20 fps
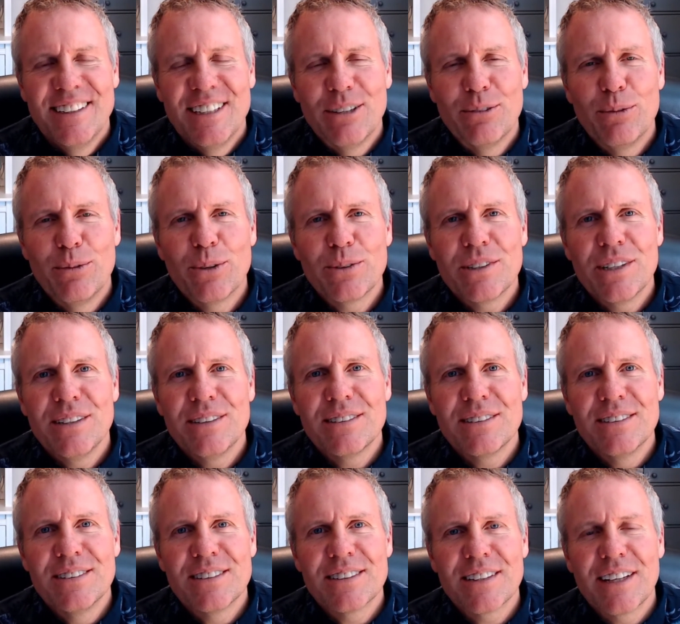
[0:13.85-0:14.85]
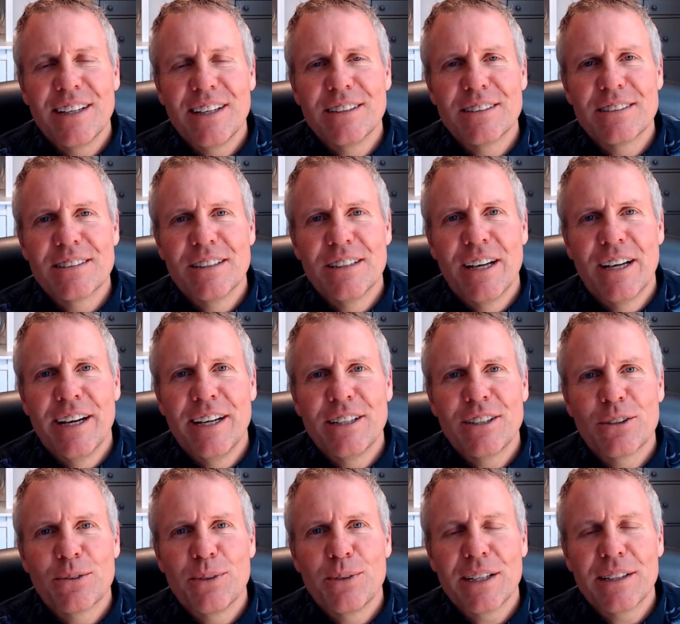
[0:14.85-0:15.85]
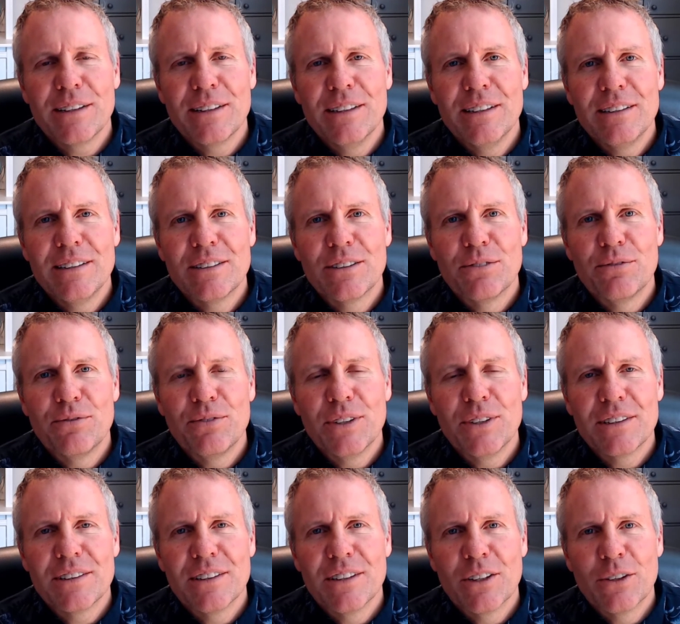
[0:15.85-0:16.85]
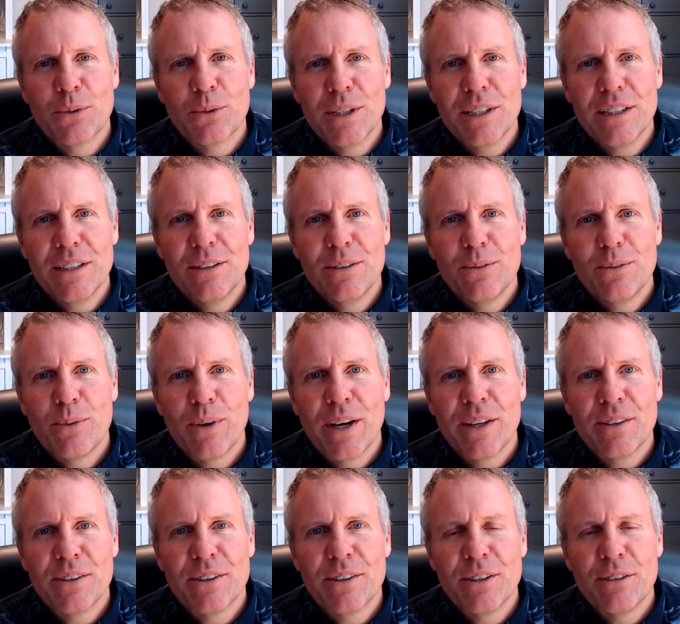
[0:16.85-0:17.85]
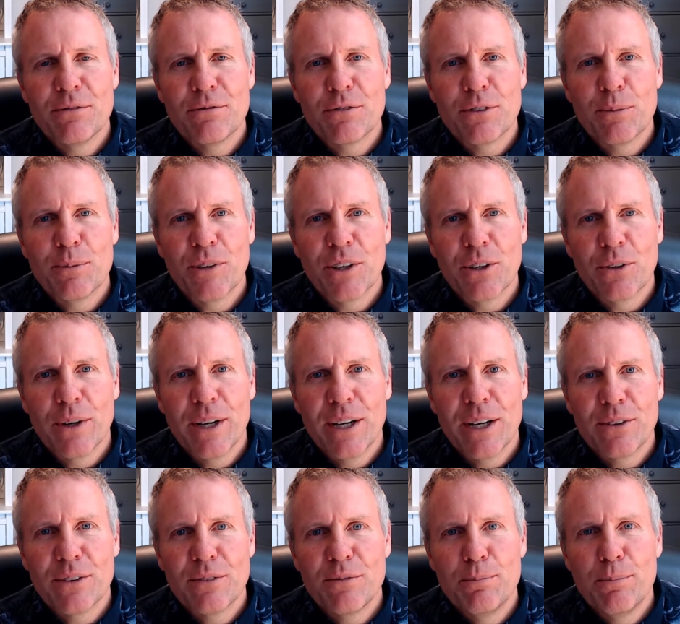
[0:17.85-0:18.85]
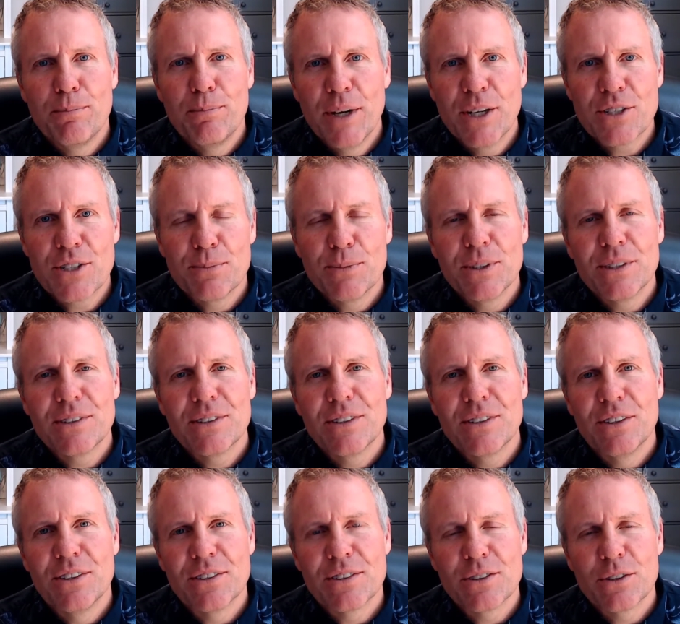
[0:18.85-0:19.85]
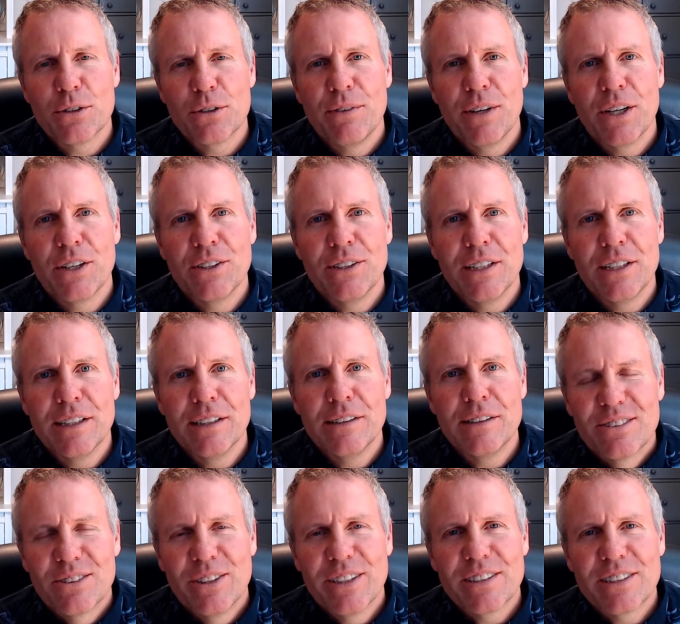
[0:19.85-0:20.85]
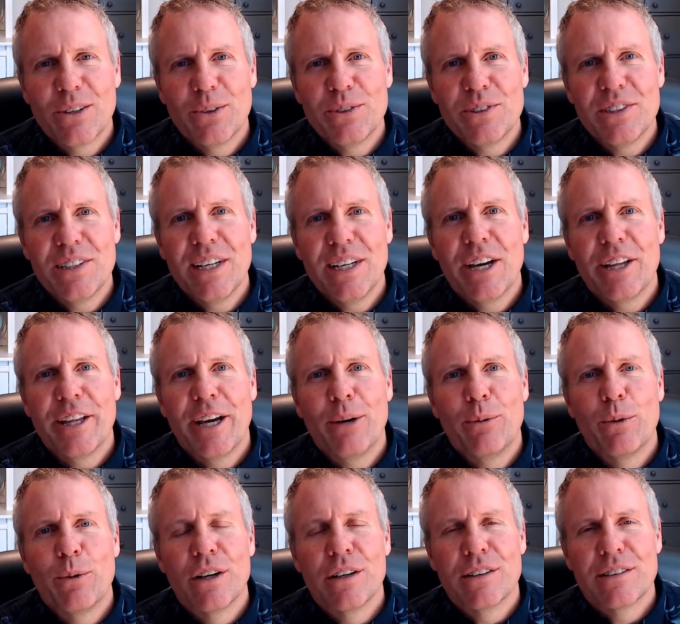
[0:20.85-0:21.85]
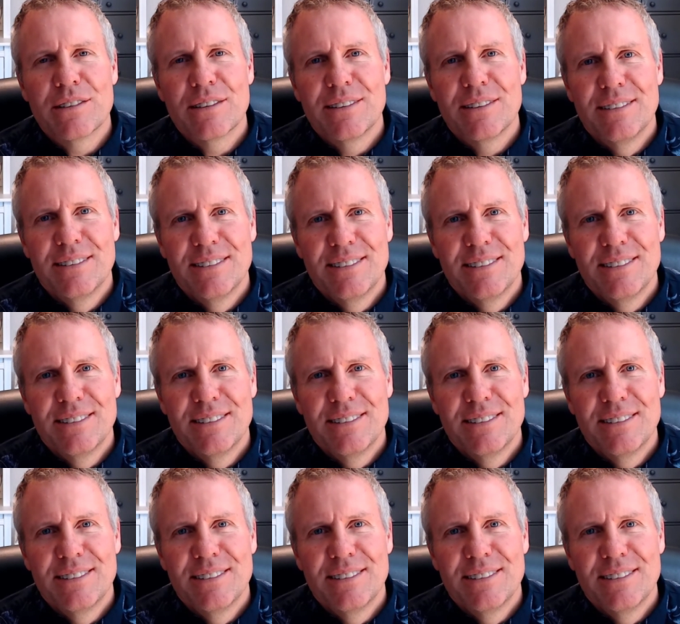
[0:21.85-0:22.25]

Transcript: It rotates and scales the line correctly to fit to the grid rather than from the ground measurements that the surveyor did. So let's go see how that works.